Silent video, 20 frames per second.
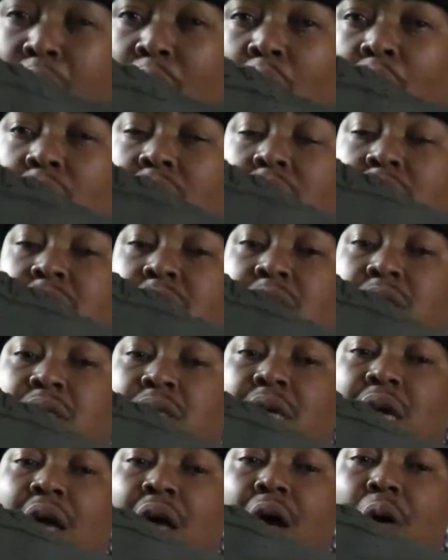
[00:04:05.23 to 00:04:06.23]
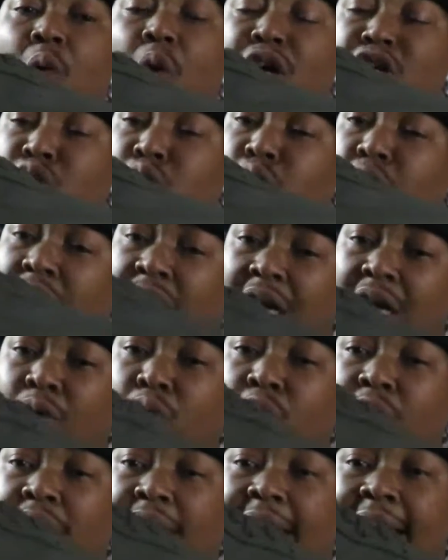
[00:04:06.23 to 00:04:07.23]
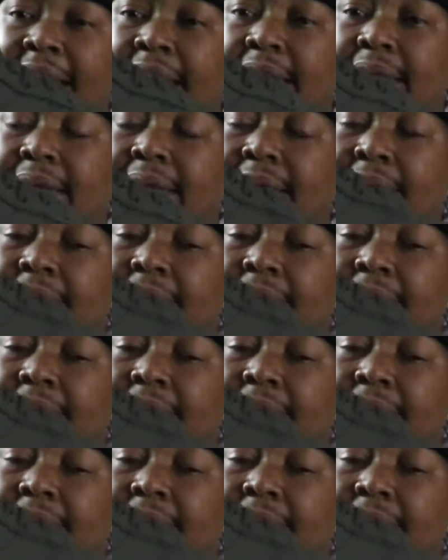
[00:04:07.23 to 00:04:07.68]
boys. Once we're done with that,